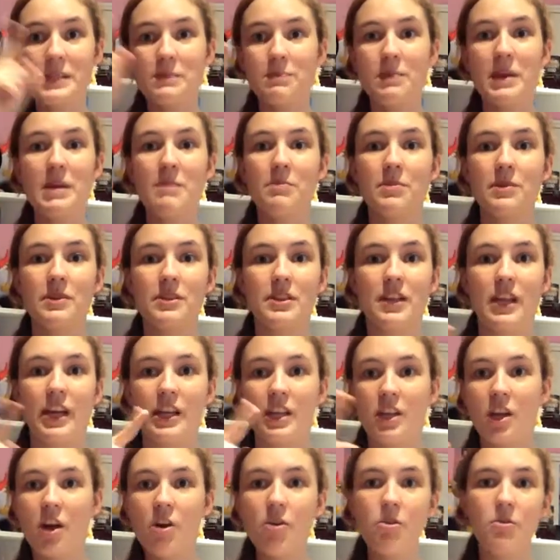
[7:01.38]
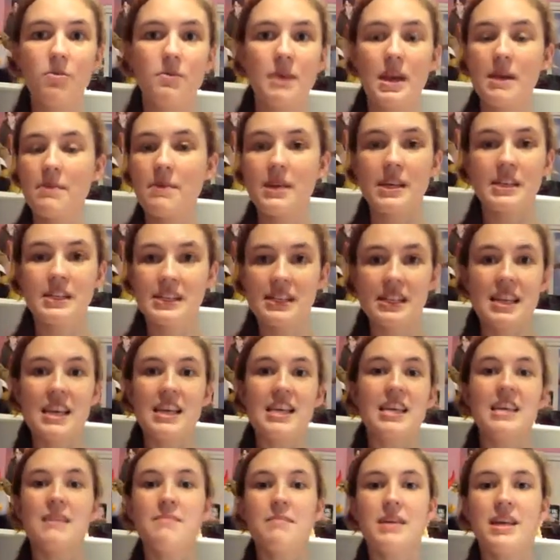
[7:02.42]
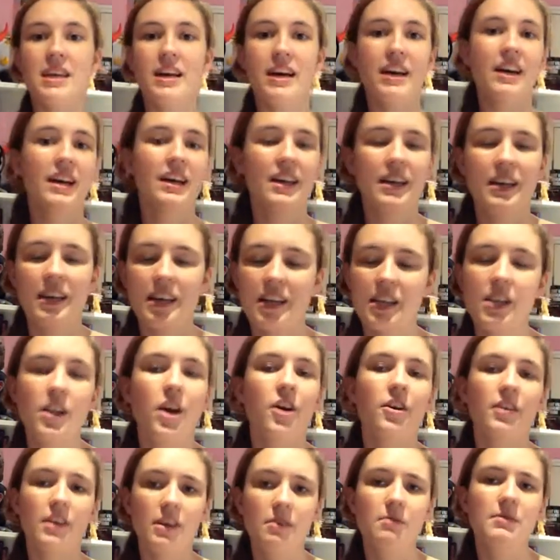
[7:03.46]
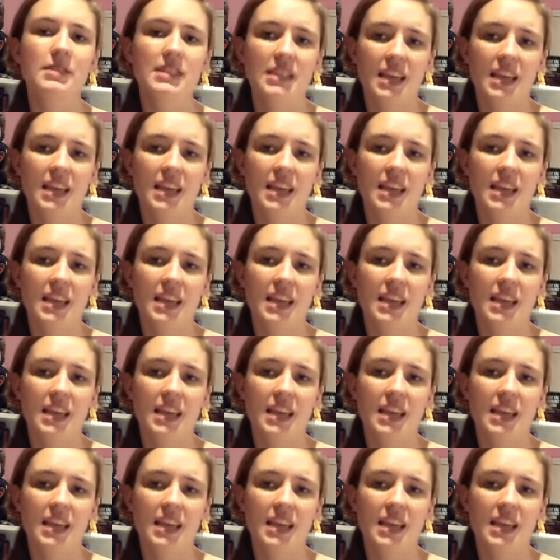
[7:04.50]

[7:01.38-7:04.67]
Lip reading: people that, like, no, maybe it's Nehemia. No, it was